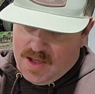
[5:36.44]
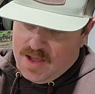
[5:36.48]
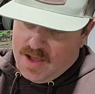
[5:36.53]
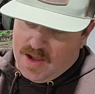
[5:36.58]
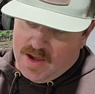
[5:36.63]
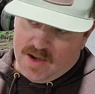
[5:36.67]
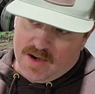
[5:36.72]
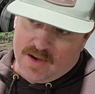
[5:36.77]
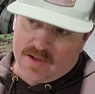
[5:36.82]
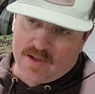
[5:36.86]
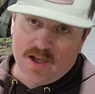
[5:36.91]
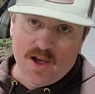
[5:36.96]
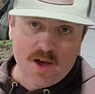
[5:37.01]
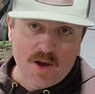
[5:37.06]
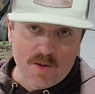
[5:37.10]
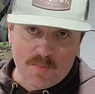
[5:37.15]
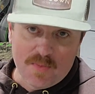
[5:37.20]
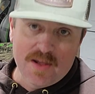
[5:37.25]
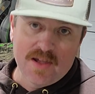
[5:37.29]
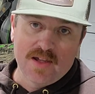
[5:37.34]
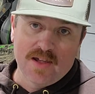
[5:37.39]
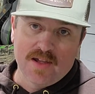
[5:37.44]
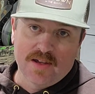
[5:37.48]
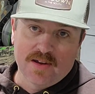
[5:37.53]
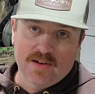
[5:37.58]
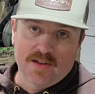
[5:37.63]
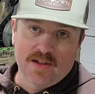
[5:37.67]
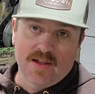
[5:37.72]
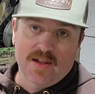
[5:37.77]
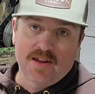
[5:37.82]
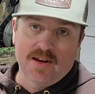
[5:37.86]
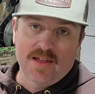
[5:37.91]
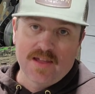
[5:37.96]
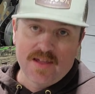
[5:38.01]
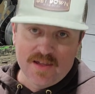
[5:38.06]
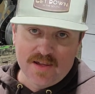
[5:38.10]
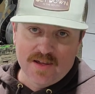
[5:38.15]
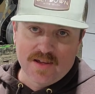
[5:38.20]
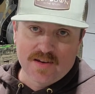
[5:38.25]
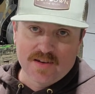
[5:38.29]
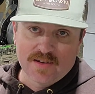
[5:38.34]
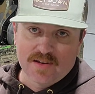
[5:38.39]
It'll come in and
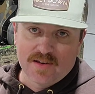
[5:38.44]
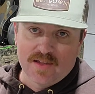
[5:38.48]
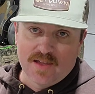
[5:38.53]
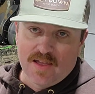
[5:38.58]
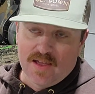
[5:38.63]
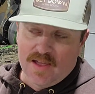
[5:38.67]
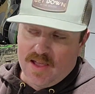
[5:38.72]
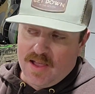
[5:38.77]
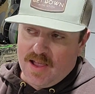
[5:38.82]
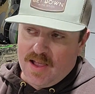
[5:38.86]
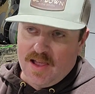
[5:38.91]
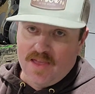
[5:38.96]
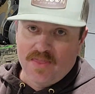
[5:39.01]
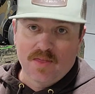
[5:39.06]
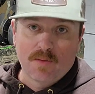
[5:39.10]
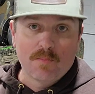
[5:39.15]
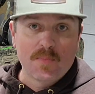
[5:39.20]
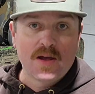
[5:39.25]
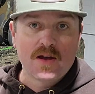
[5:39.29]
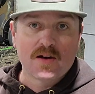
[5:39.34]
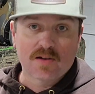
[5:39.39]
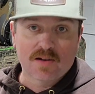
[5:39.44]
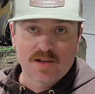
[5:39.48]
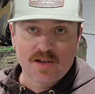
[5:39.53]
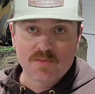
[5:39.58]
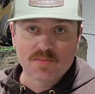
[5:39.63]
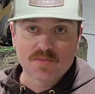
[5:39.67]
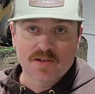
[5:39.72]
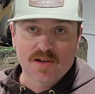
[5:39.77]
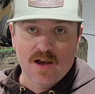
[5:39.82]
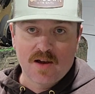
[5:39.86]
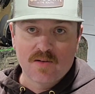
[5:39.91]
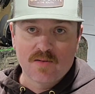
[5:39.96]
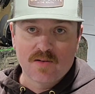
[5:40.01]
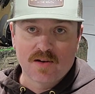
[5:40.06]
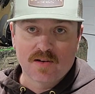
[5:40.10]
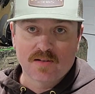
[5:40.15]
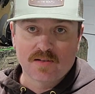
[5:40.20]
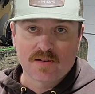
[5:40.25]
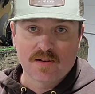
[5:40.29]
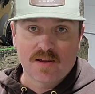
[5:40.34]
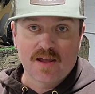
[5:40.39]
hit, and the belt keeps
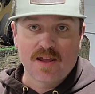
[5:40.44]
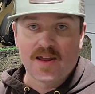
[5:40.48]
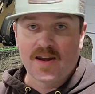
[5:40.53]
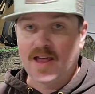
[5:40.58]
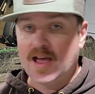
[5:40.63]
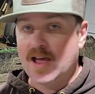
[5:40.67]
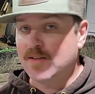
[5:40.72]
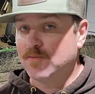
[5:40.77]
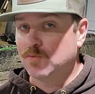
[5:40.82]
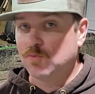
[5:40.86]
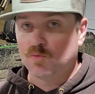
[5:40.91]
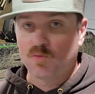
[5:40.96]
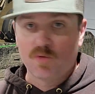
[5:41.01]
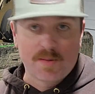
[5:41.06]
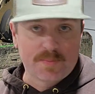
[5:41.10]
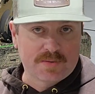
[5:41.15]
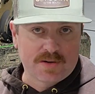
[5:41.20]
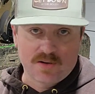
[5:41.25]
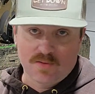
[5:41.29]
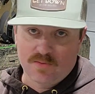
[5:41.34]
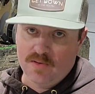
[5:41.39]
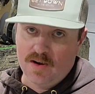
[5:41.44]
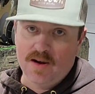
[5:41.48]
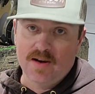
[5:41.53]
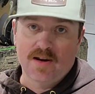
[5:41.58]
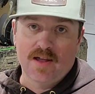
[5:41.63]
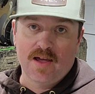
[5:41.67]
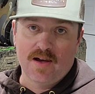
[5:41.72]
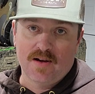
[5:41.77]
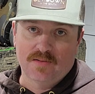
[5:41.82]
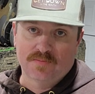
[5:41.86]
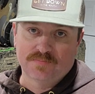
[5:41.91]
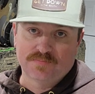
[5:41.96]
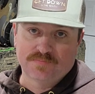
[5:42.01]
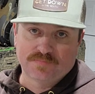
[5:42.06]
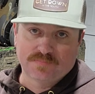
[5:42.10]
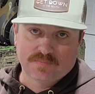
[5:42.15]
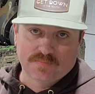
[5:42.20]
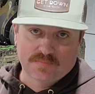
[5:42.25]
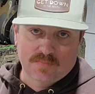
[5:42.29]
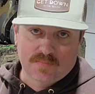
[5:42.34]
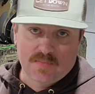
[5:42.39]
going, and I've ripped it right out.
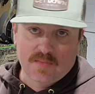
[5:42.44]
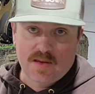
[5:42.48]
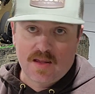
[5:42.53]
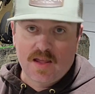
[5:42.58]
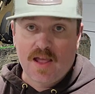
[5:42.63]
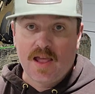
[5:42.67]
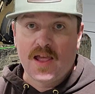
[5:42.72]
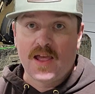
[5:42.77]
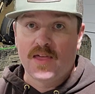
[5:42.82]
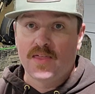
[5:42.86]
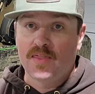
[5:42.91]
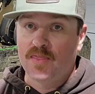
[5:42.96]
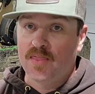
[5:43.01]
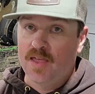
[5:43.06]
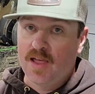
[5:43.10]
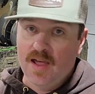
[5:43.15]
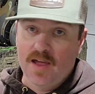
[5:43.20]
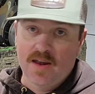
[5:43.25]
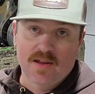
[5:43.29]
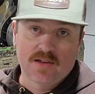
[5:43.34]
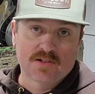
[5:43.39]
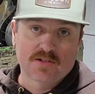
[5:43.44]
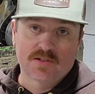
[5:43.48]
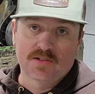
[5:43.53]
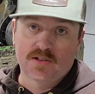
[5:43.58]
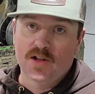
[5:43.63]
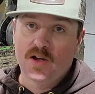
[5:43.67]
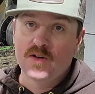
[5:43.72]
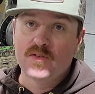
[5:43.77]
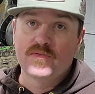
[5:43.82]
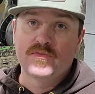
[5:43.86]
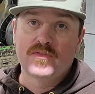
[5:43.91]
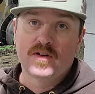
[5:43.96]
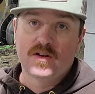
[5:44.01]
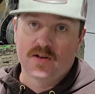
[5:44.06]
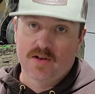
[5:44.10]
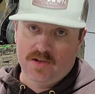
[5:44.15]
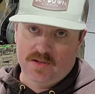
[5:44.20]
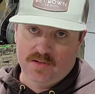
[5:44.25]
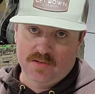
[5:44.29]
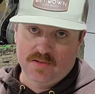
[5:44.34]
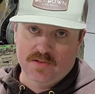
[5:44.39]
And that is no
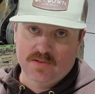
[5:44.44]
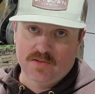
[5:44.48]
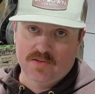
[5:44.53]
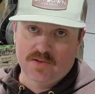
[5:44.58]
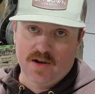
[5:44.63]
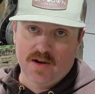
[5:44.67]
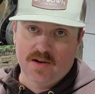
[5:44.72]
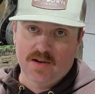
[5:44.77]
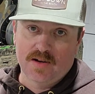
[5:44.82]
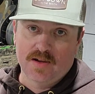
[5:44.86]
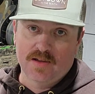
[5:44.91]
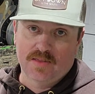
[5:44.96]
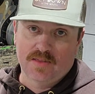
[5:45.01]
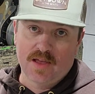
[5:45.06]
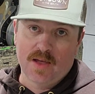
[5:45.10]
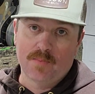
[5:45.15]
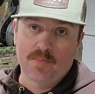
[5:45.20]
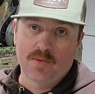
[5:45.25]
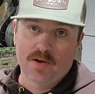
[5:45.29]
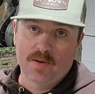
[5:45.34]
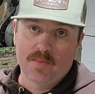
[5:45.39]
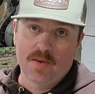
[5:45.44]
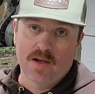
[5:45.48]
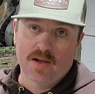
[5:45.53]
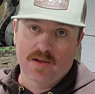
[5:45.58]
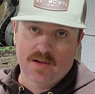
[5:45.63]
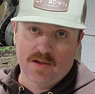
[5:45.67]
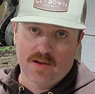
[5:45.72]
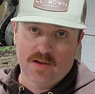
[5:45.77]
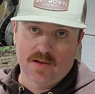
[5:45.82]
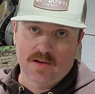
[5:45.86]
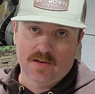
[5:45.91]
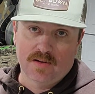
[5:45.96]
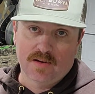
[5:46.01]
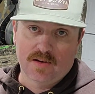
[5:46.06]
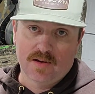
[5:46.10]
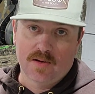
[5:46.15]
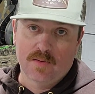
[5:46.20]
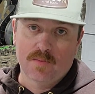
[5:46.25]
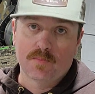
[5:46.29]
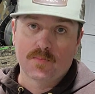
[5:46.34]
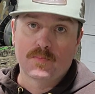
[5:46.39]
fun trying to get that put back in.
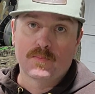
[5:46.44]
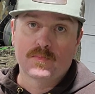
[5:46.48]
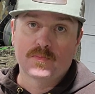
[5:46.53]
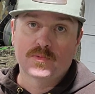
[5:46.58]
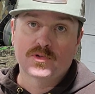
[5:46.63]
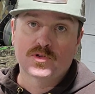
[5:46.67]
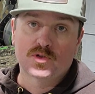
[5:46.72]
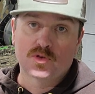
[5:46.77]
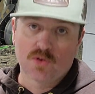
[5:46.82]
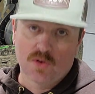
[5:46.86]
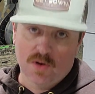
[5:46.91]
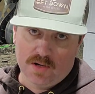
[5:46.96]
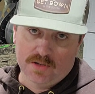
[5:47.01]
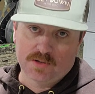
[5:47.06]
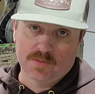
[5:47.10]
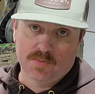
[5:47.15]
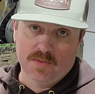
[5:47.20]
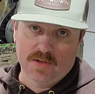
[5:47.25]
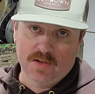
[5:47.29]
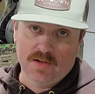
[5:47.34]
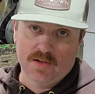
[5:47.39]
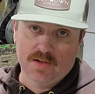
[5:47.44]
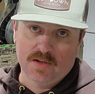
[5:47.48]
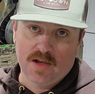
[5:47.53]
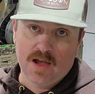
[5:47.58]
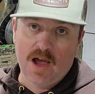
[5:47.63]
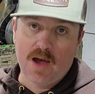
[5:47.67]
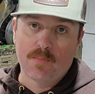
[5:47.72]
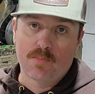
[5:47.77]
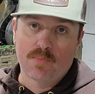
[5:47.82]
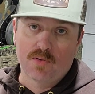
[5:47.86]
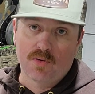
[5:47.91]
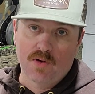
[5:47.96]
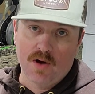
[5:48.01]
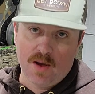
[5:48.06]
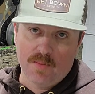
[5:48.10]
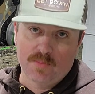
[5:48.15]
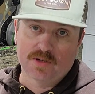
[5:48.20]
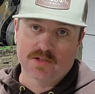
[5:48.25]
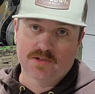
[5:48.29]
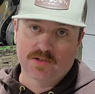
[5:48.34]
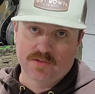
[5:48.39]
Trust me, I
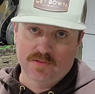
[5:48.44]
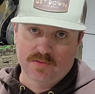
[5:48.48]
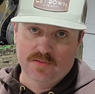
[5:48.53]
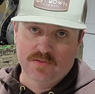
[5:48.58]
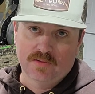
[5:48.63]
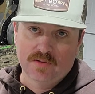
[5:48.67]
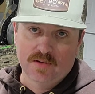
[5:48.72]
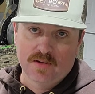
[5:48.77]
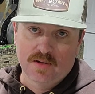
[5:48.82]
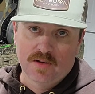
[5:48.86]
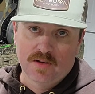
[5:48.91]
promise you.